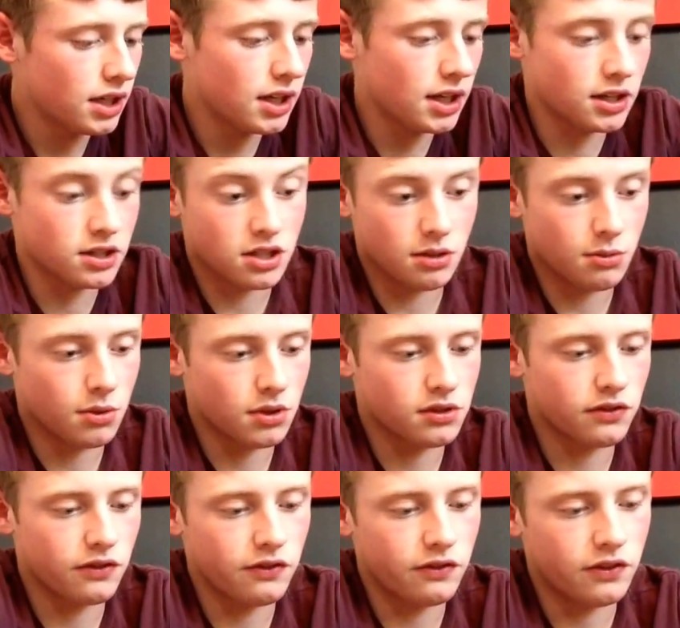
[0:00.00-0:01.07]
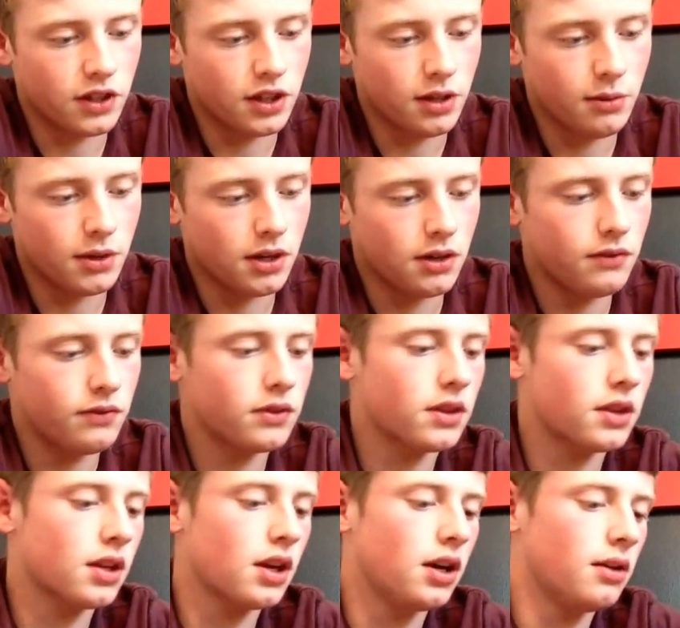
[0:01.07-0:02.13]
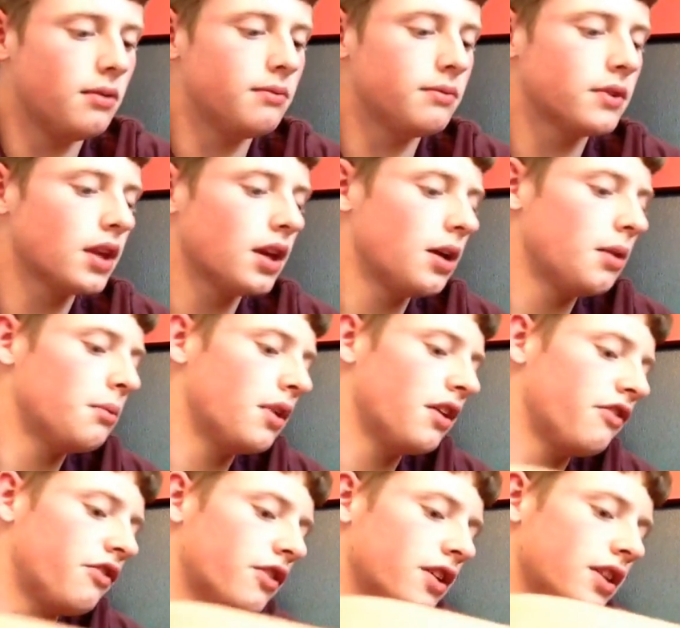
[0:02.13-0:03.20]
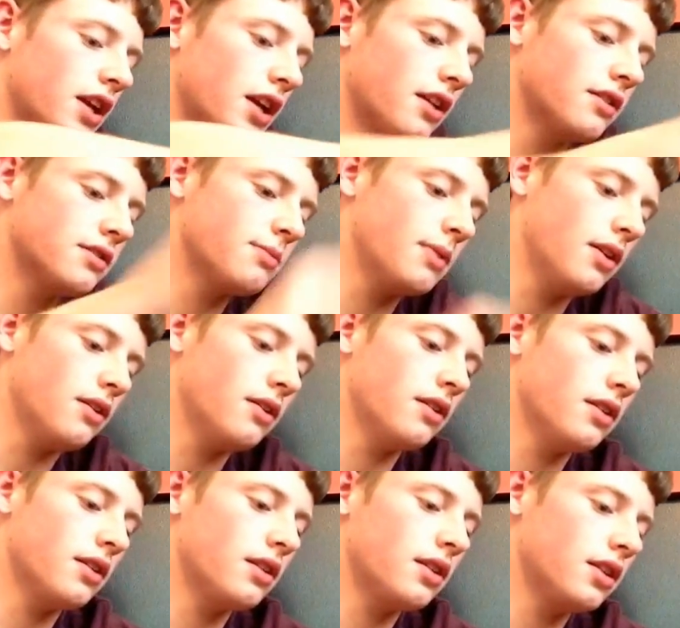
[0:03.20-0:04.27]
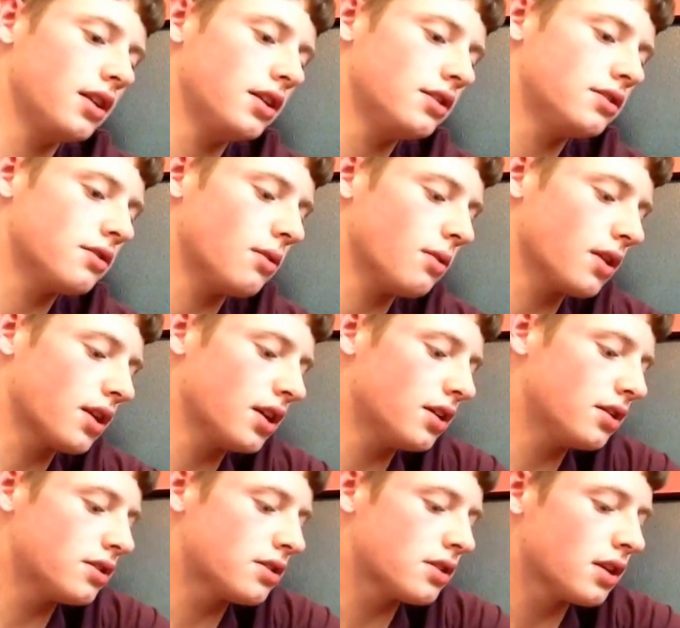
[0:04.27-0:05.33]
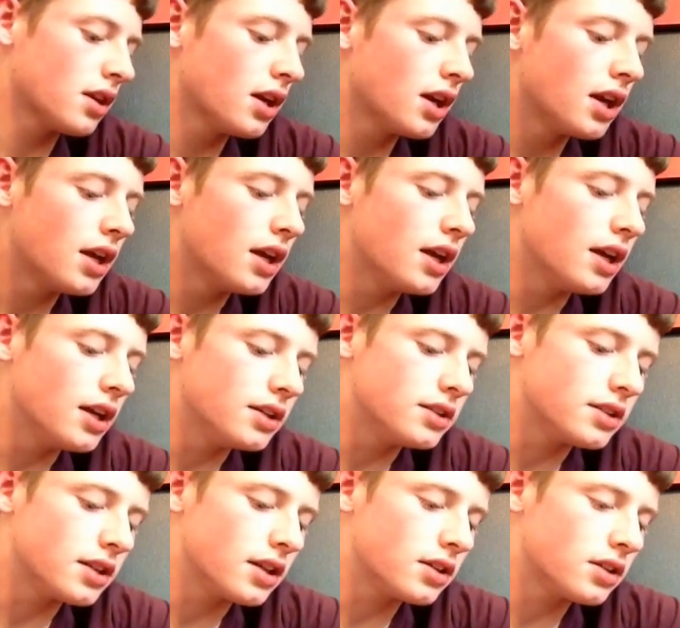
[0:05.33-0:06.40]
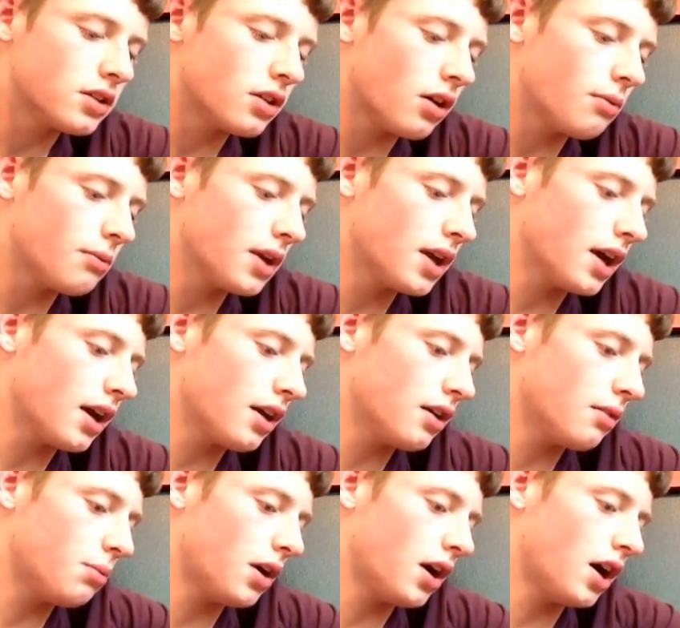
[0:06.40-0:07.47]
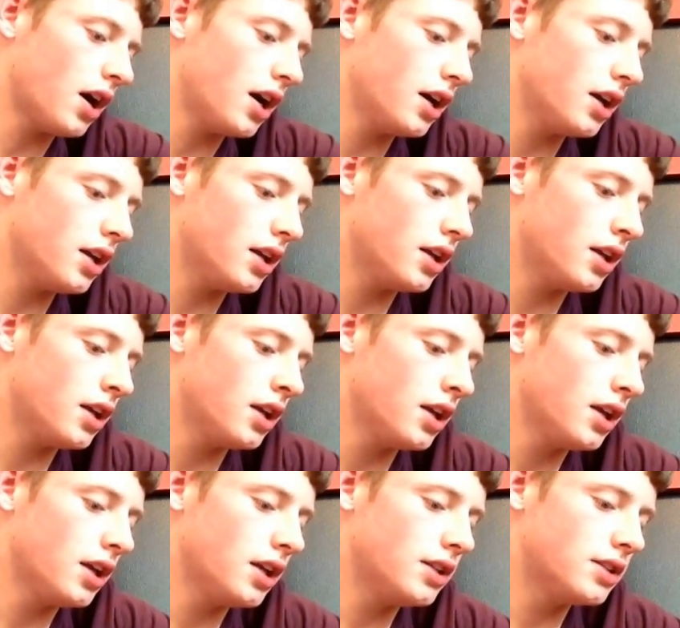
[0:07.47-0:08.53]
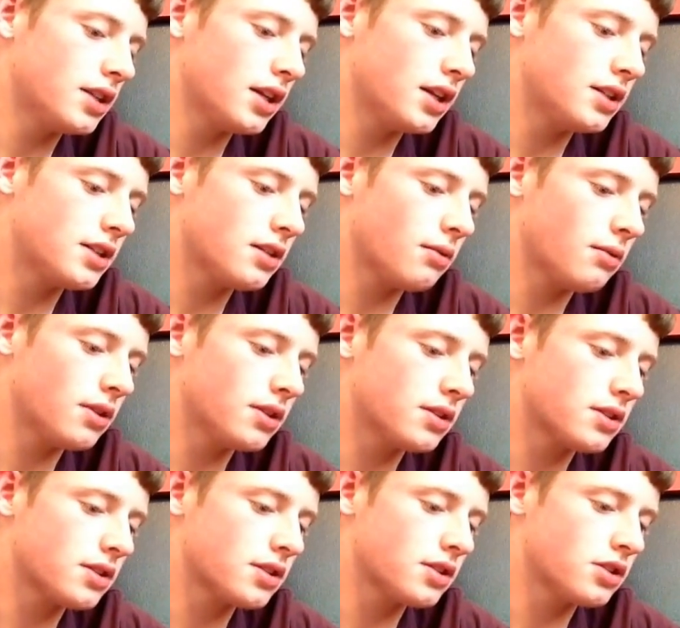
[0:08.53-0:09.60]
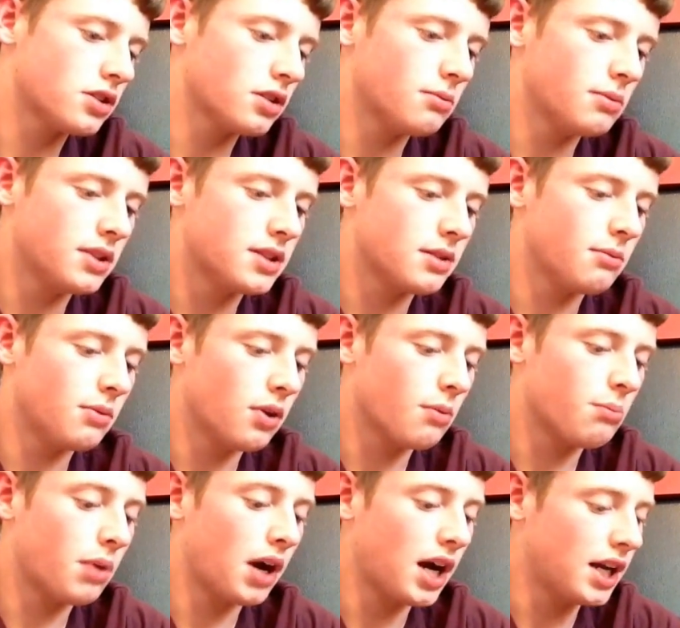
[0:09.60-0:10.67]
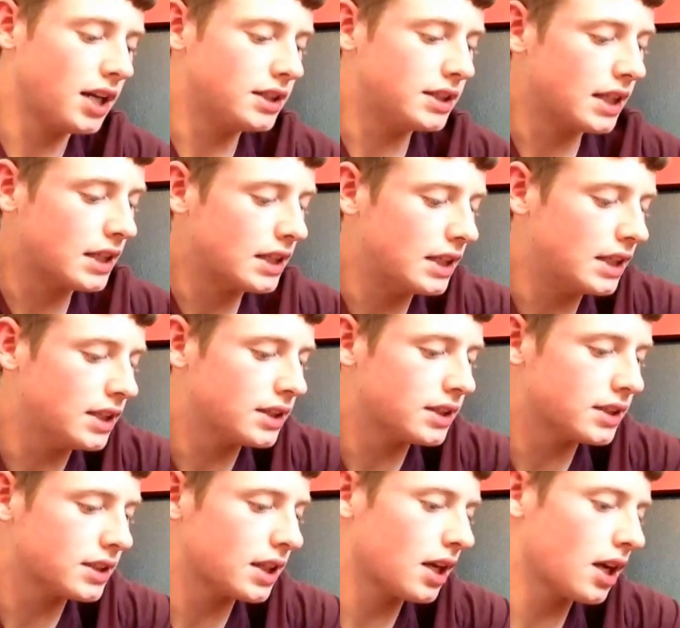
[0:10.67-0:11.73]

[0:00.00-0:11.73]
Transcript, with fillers: actually works really well. Um, my friend that gives me all these orchids, he's taught me how to pot. He said he still wants to show me some more potting techniques,